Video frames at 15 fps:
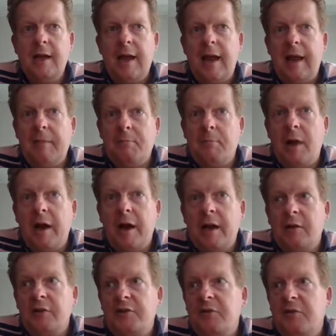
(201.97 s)
And my
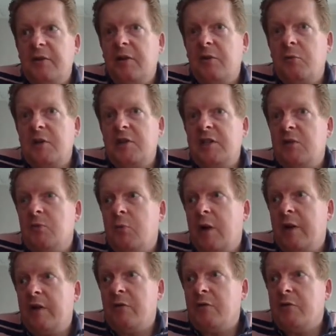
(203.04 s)
answer to that question is,
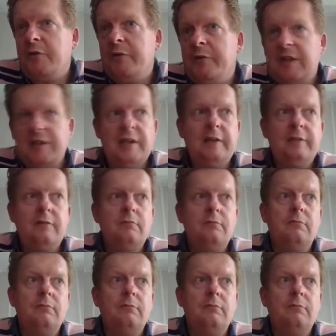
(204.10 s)
why don't you fix it?